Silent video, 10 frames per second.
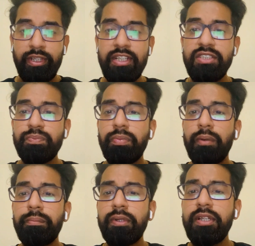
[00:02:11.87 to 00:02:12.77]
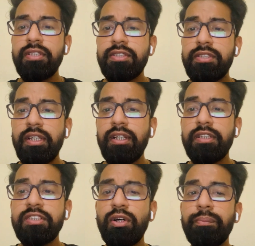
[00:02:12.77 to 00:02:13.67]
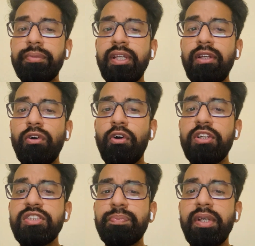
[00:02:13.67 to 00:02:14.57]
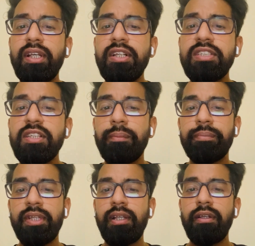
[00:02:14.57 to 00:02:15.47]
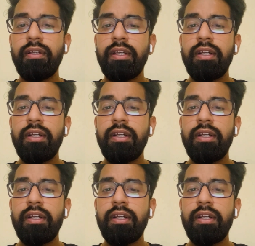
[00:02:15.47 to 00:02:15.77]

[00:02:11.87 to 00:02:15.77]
is publishing something or speaking something,